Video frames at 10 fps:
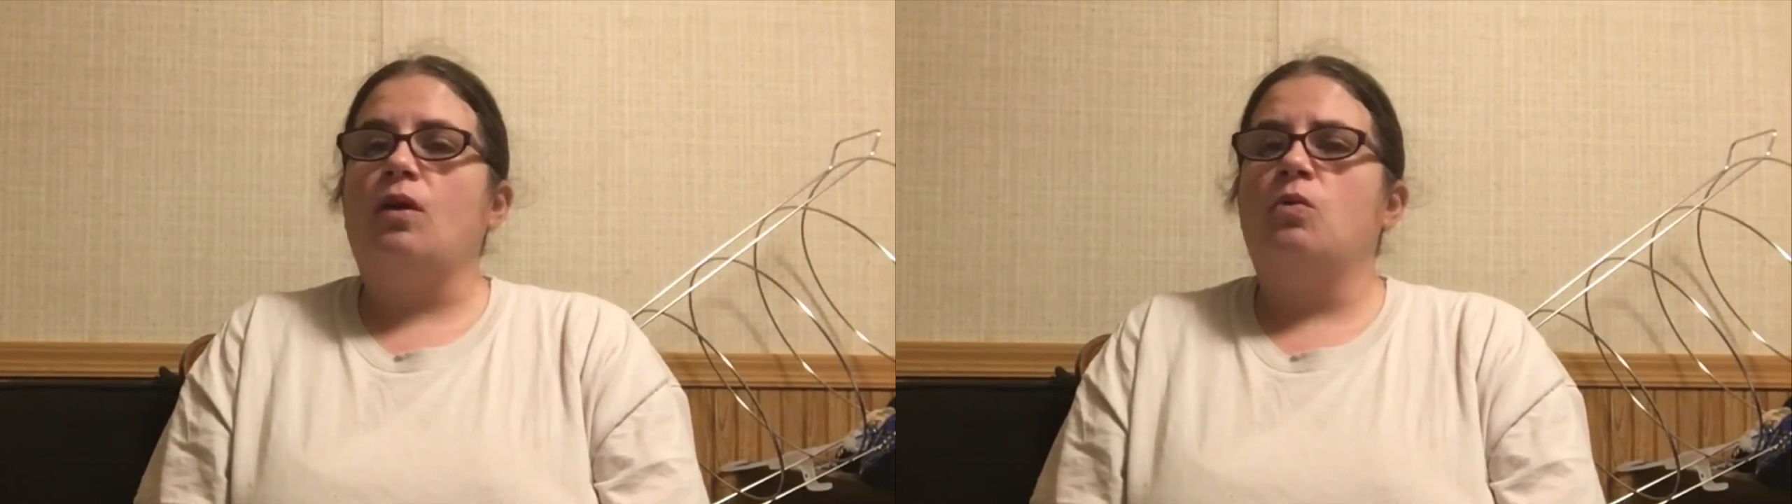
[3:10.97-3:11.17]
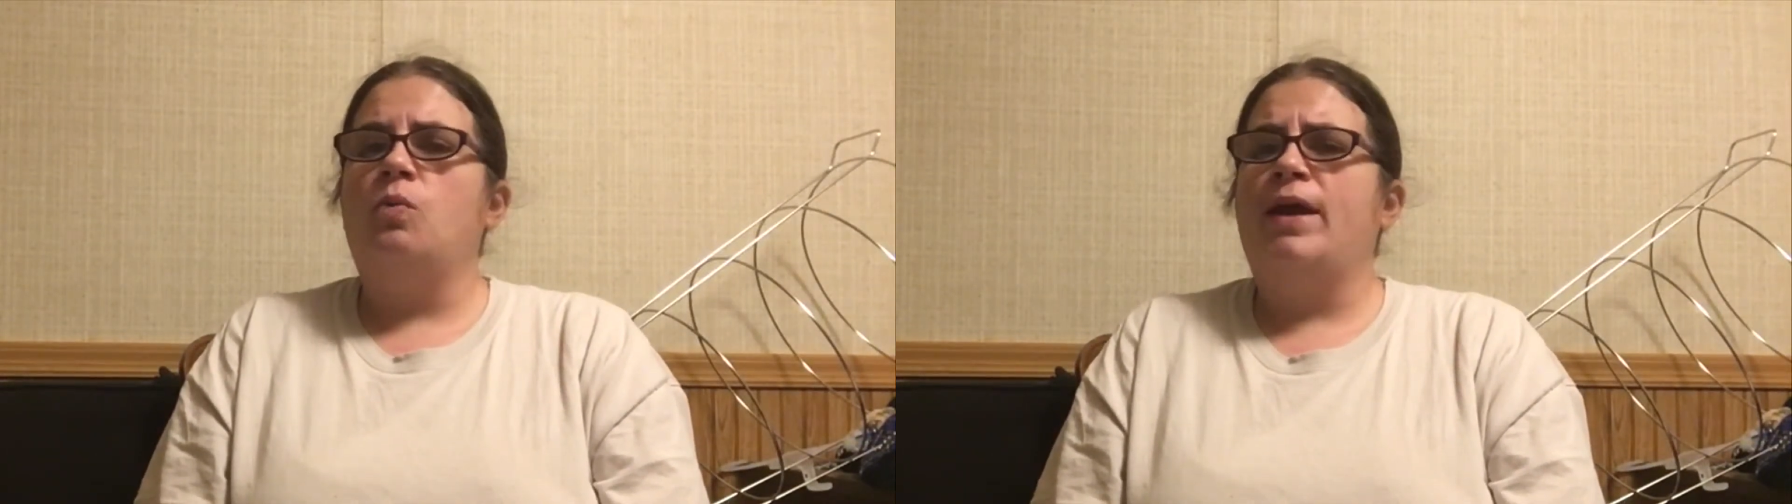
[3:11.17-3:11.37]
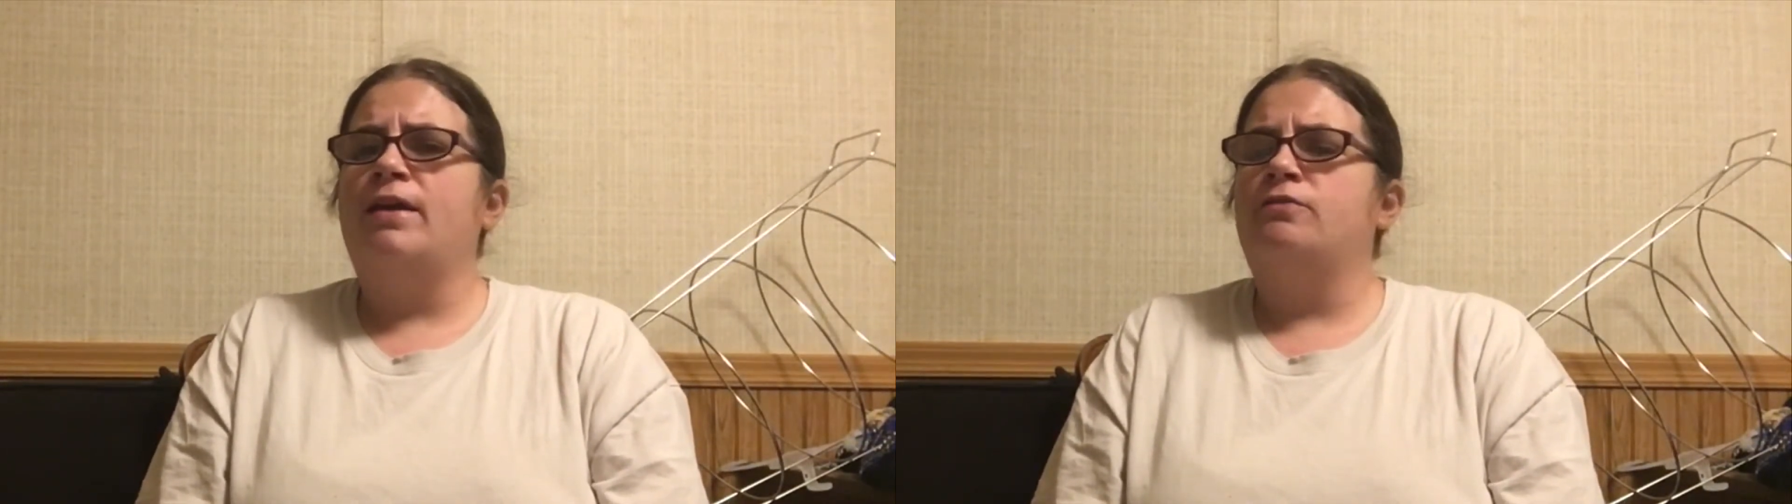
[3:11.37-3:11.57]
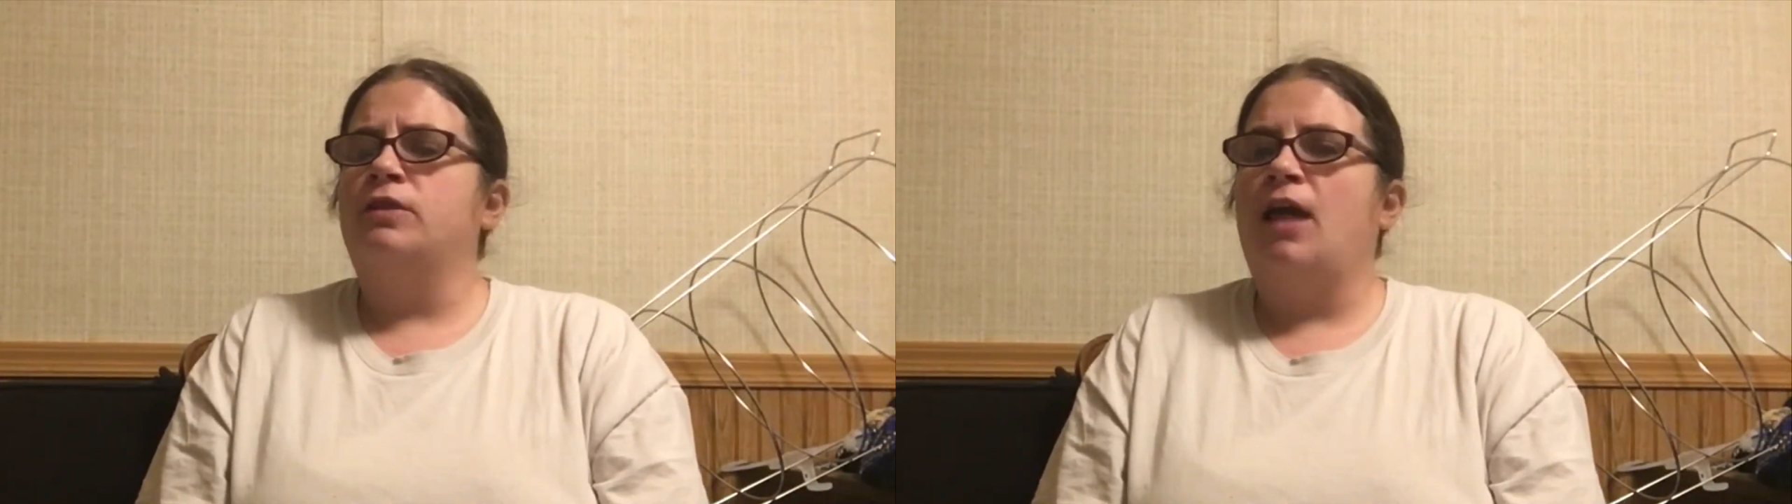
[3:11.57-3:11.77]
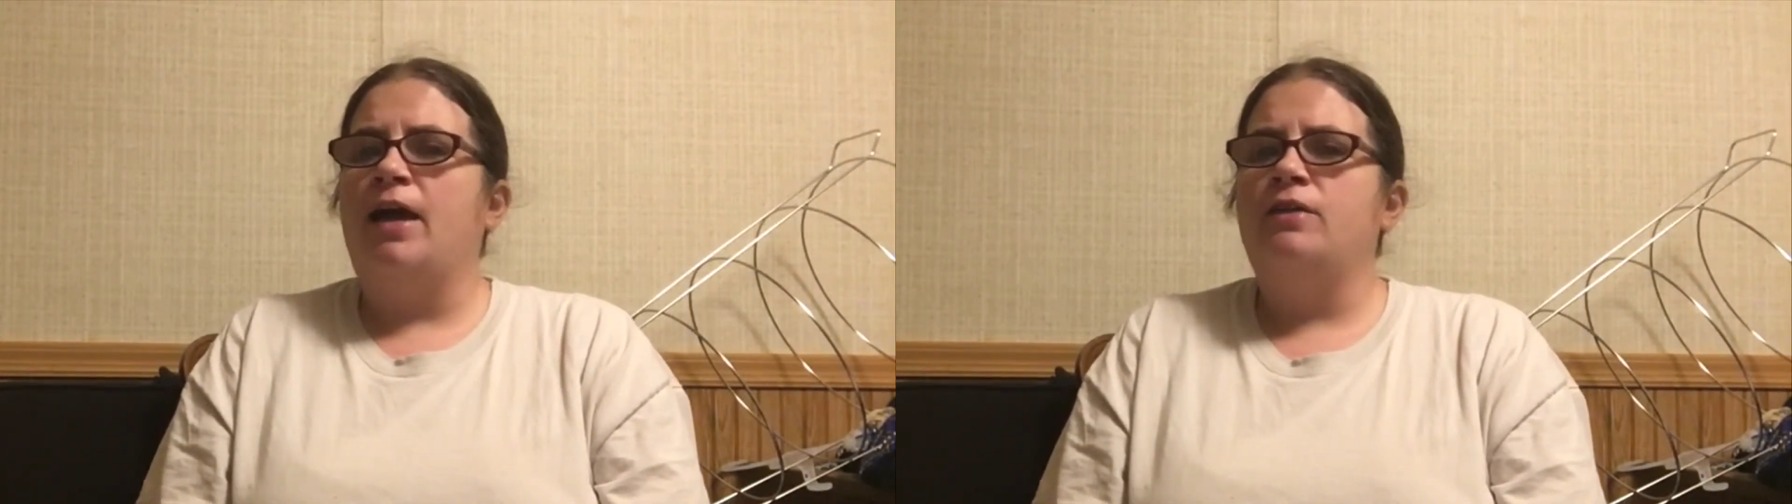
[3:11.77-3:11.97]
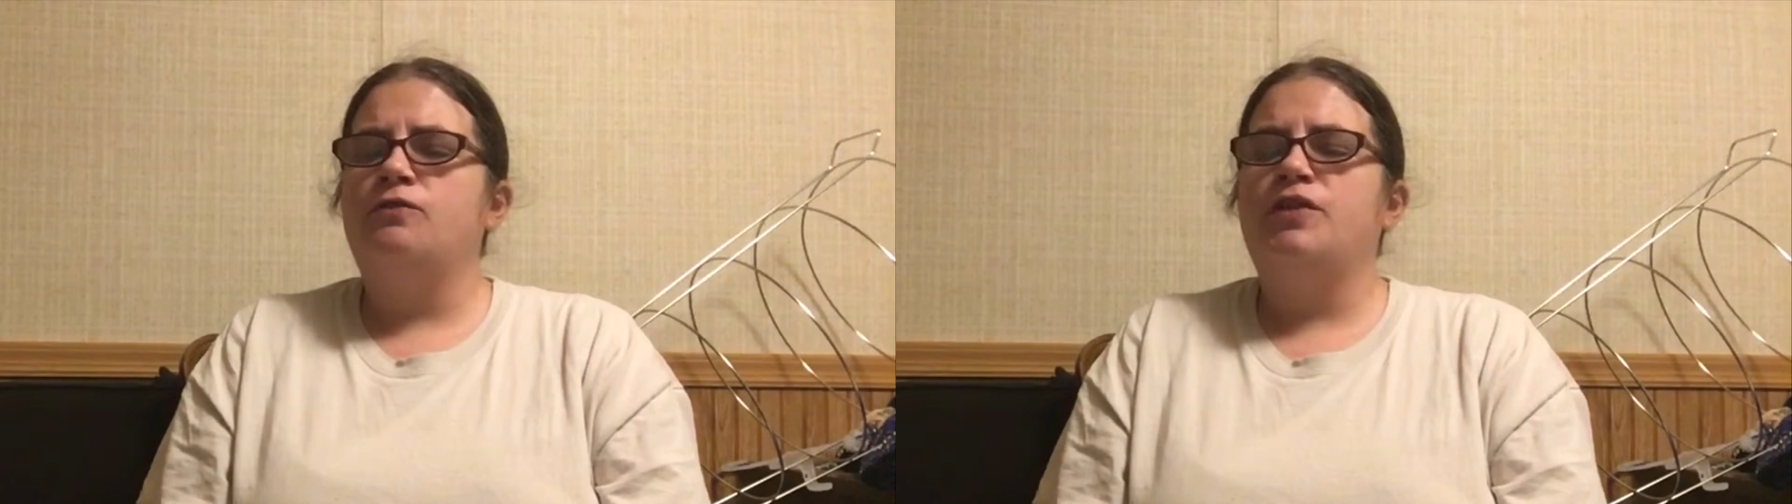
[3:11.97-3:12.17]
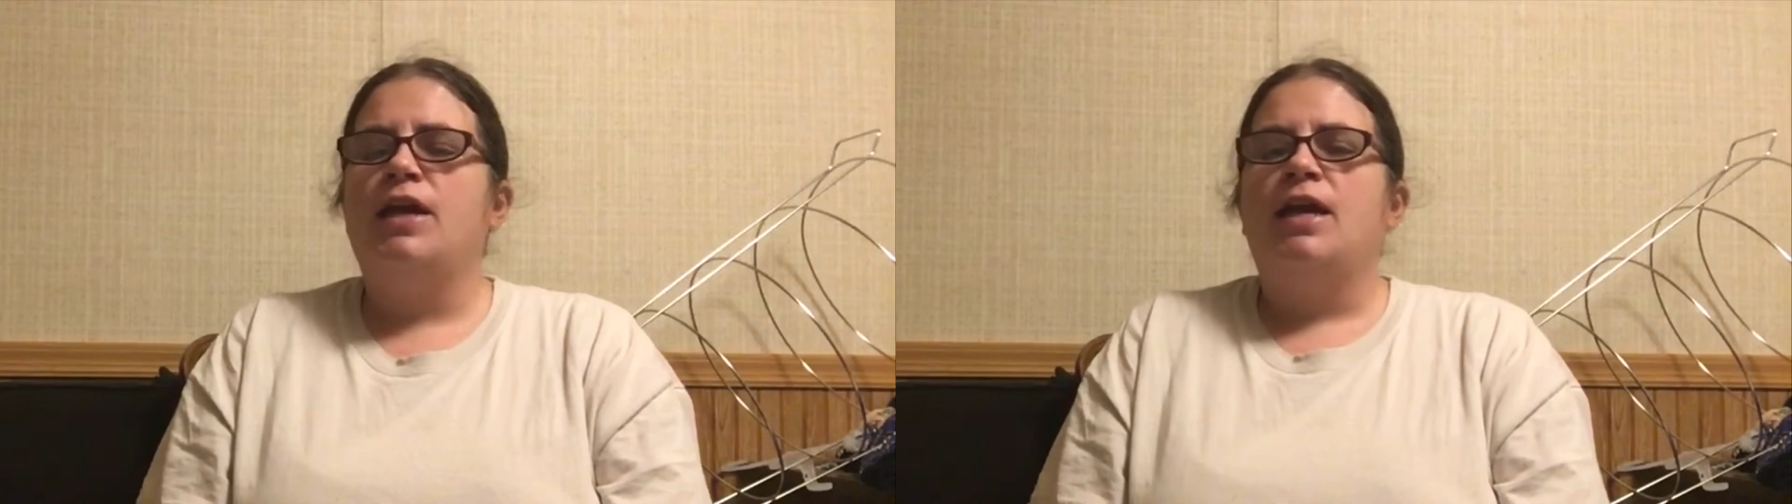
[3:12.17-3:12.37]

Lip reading: way of life